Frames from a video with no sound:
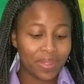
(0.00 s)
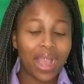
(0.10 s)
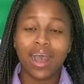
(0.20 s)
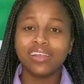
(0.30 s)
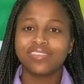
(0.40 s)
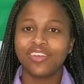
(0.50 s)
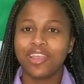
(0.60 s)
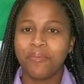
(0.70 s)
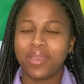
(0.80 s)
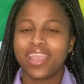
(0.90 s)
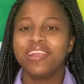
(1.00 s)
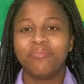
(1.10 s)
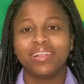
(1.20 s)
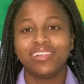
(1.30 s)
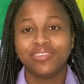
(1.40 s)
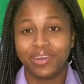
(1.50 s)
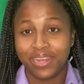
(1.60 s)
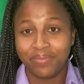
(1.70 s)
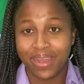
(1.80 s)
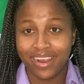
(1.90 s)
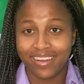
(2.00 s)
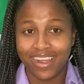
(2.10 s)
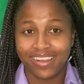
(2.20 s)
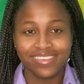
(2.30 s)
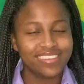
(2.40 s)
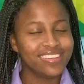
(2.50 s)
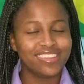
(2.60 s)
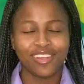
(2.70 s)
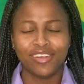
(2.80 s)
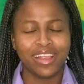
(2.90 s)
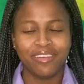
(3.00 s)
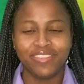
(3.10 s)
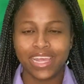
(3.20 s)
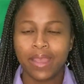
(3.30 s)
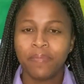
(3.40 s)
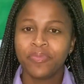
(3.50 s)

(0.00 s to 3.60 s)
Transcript: Also, you may hear my little one in the background. She's so lovely.